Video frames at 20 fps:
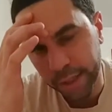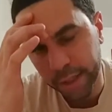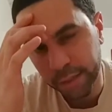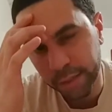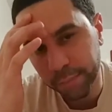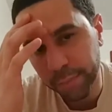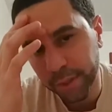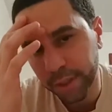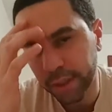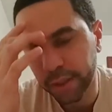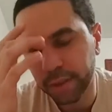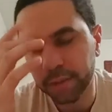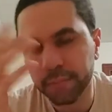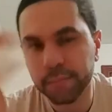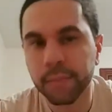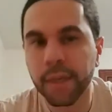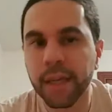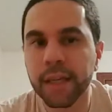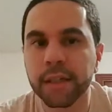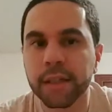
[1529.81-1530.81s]
it could
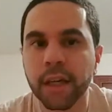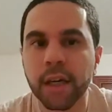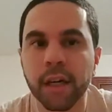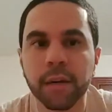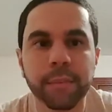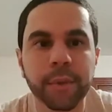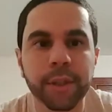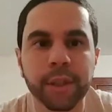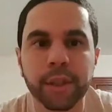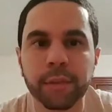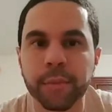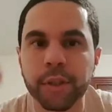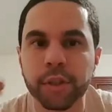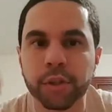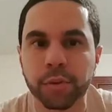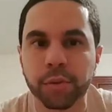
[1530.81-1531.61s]
be makeup, it could be